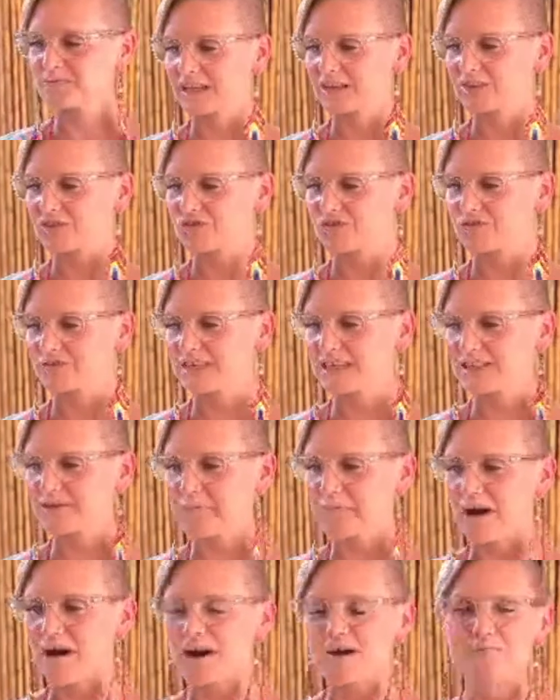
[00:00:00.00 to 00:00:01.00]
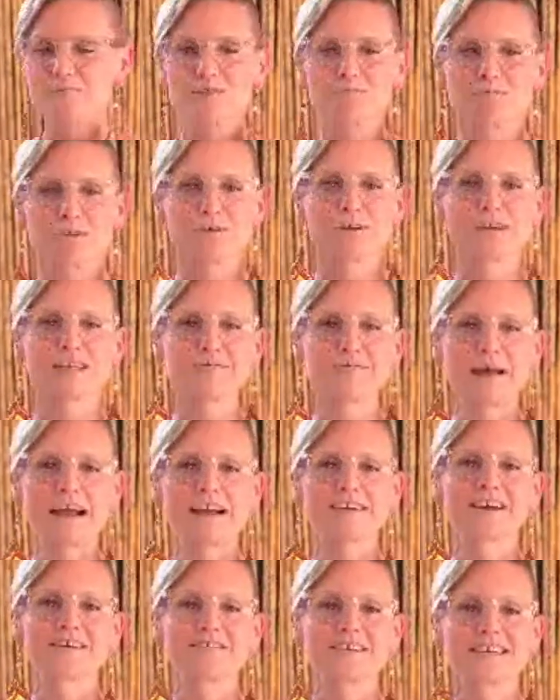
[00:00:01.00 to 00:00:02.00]
tree, the palms blowing in the
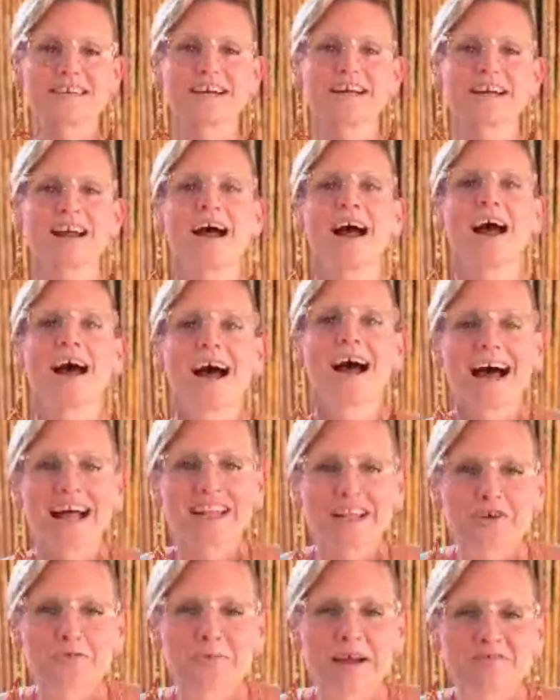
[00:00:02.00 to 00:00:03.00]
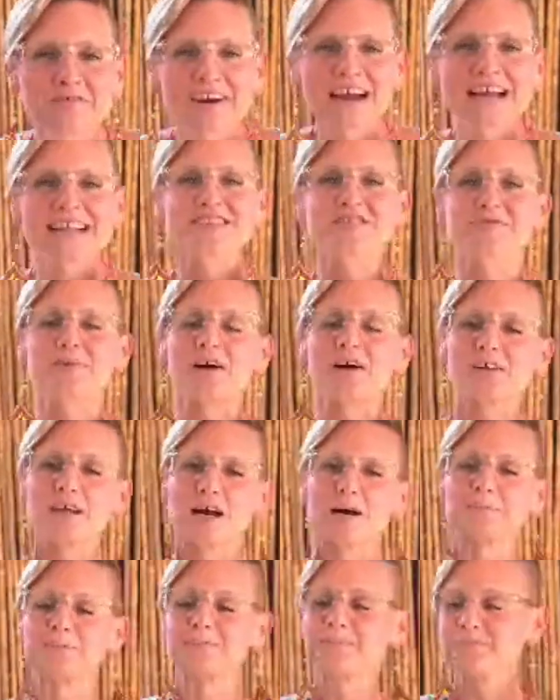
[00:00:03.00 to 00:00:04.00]
background here. Hello, my friends.
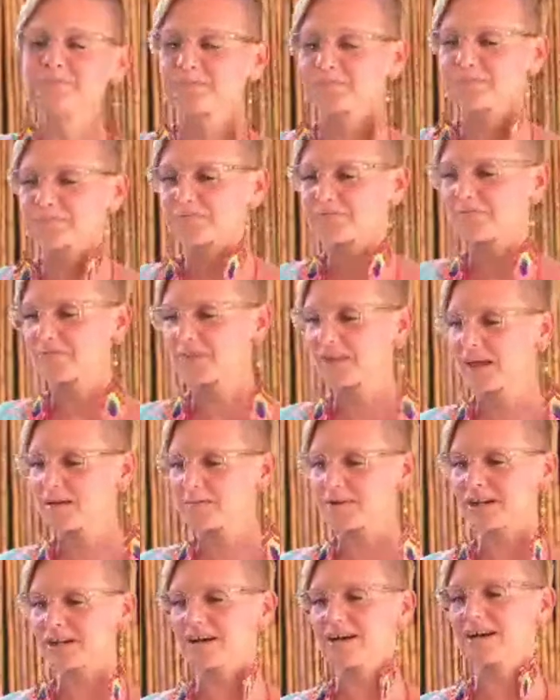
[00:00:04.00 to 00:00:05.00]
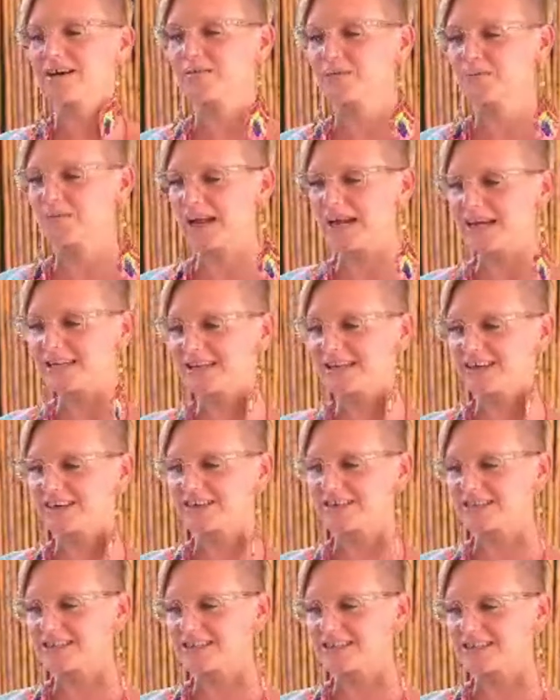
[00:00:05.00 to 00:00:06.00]
Welcome. I'm going to wait here
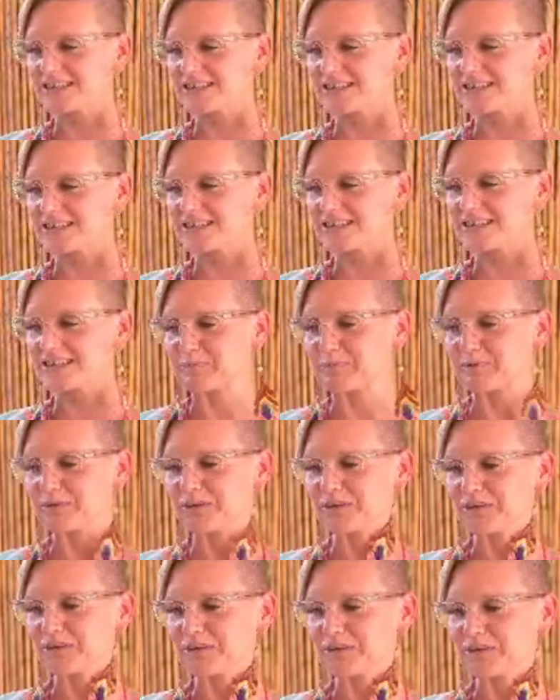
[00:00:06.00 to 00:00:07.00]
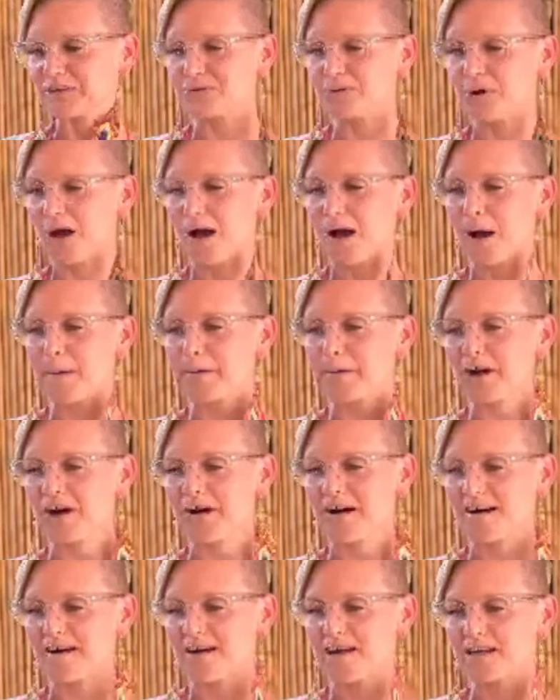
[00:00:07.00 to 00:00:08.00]
and see for people to hop
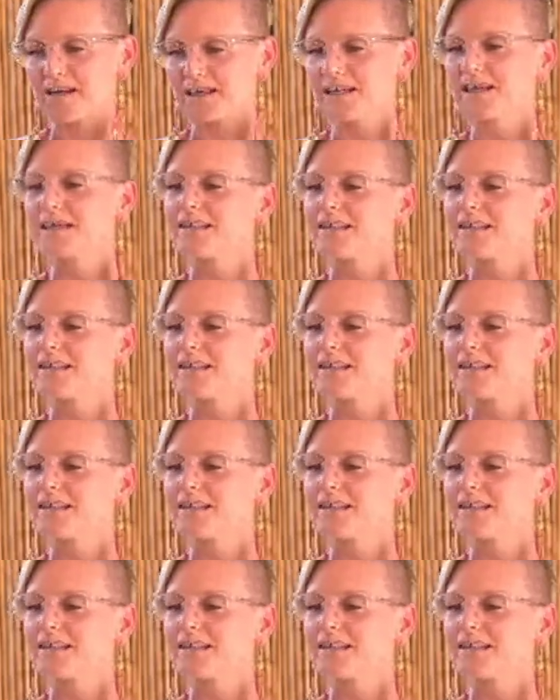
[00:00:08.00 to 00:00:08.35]
on. If